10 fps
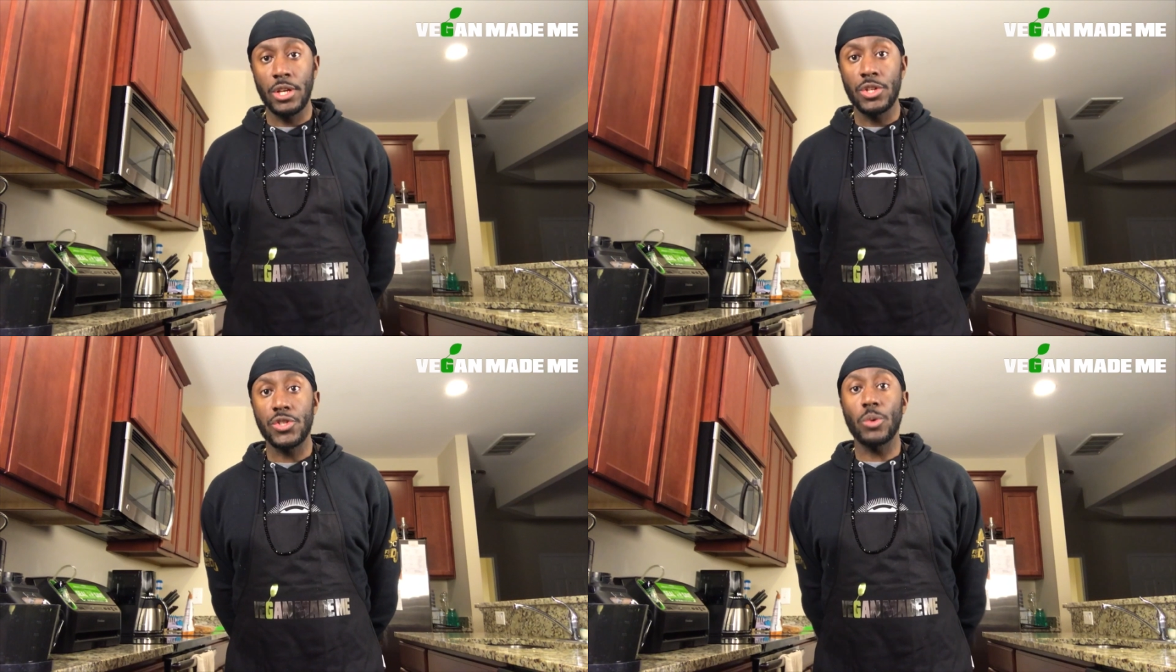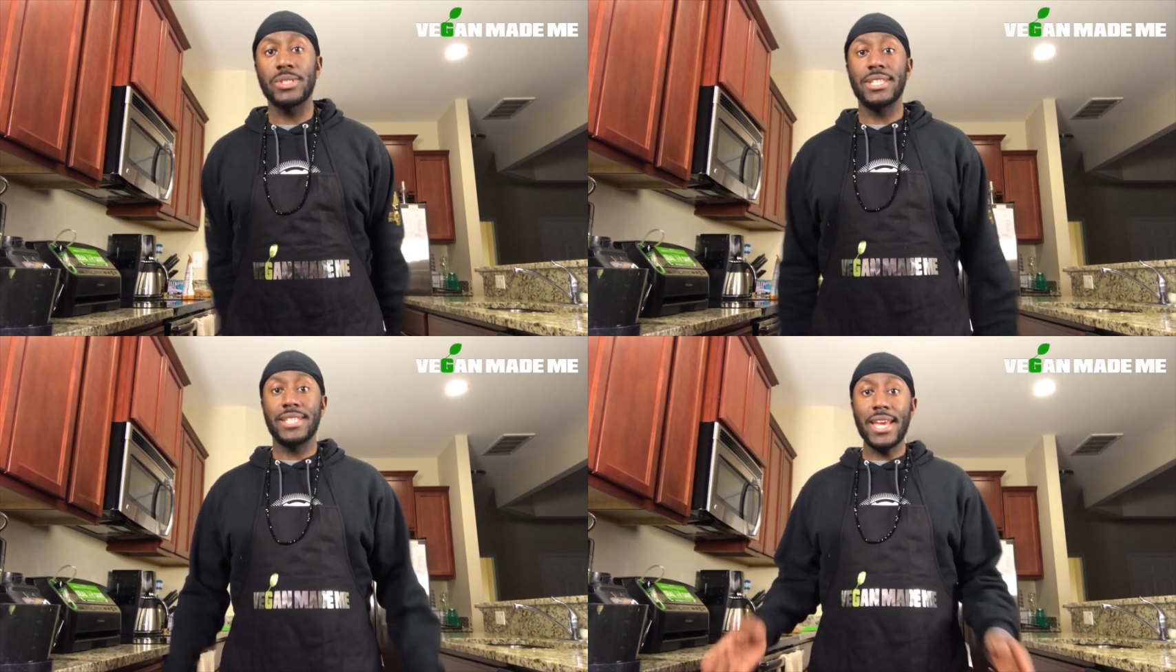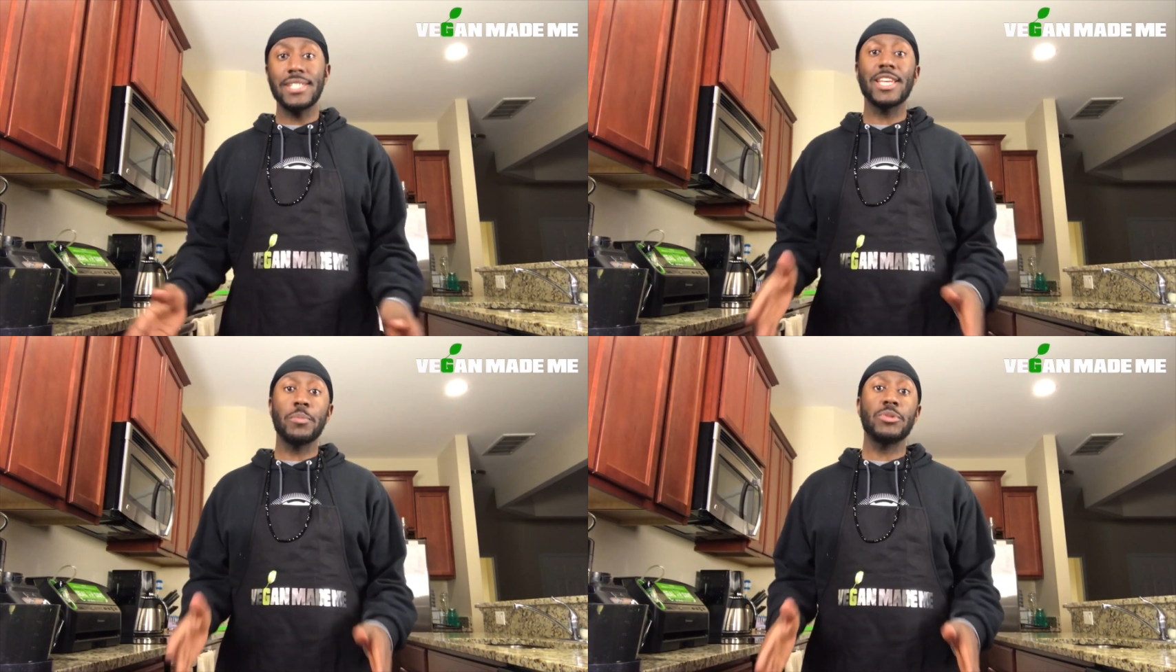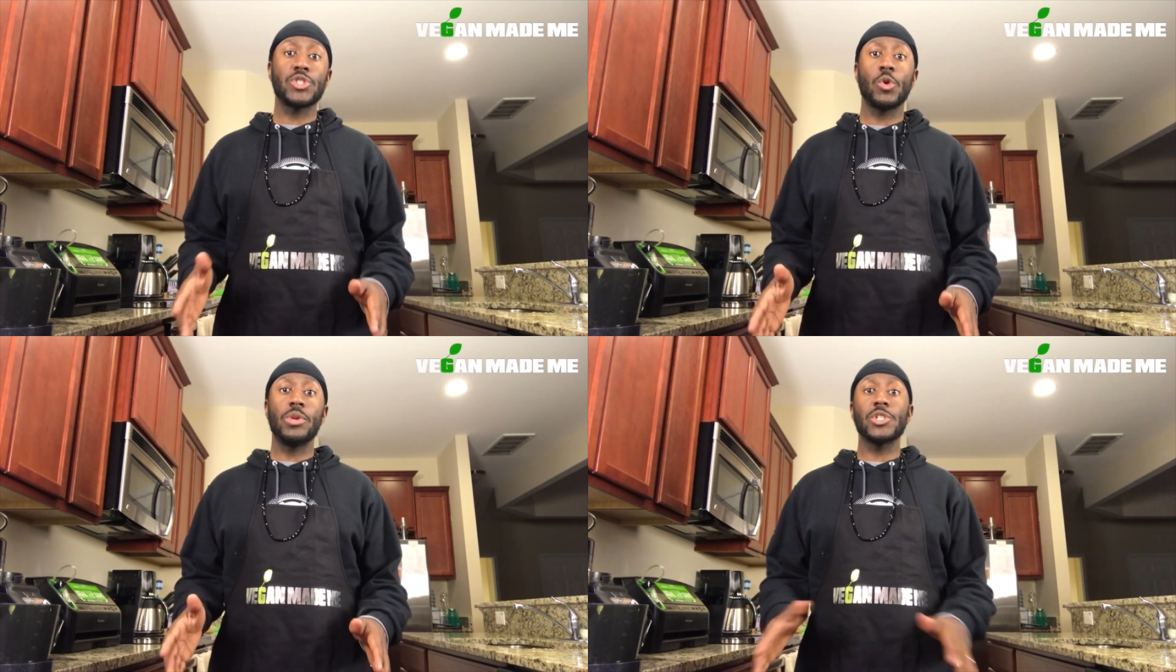So today's
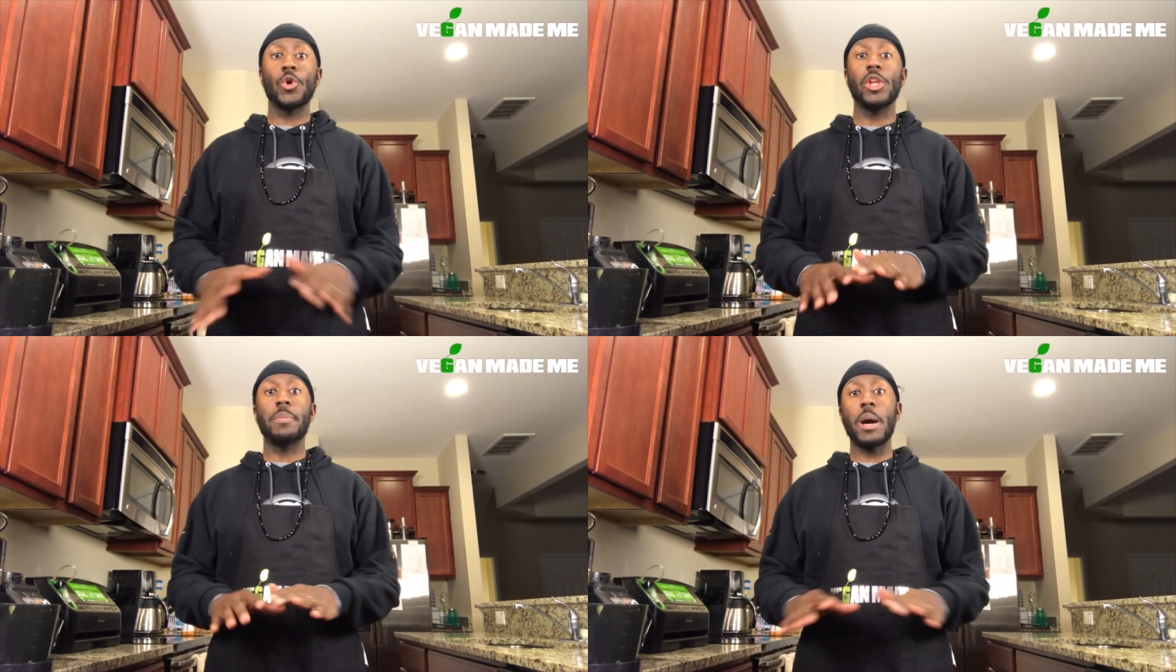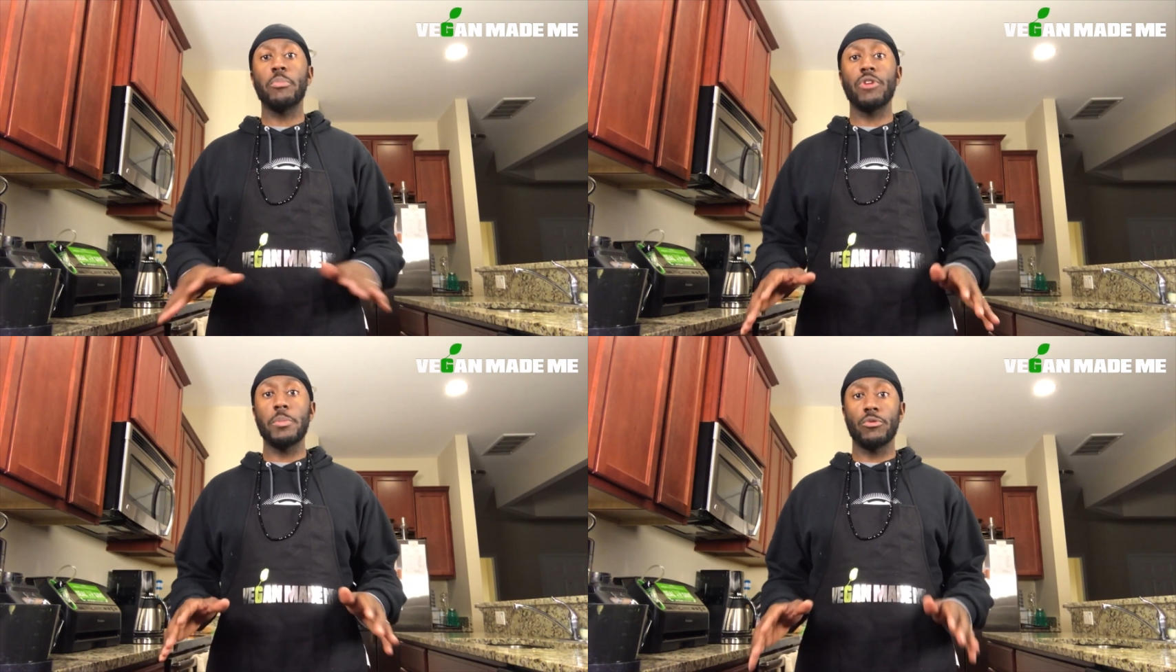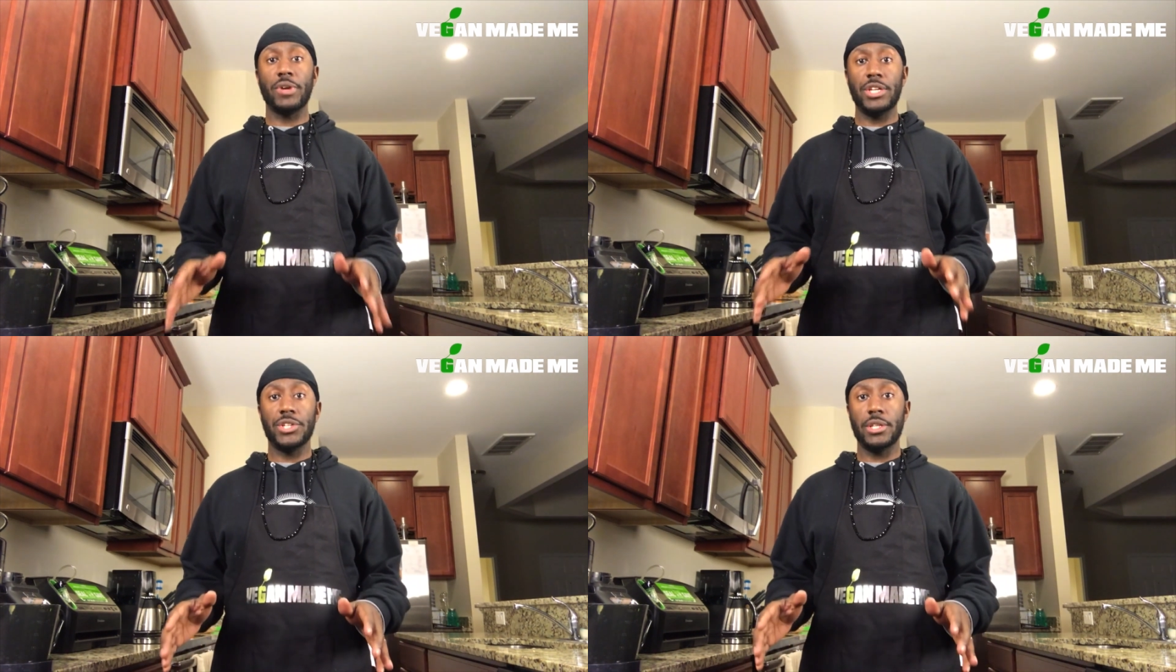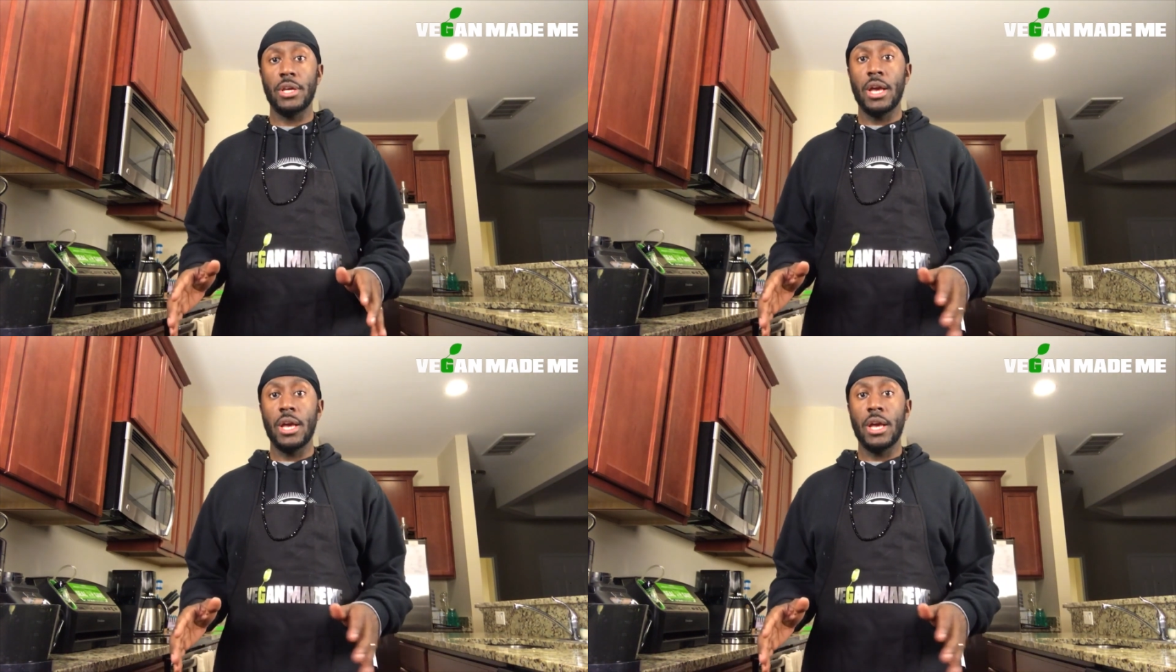episode is all about preparation.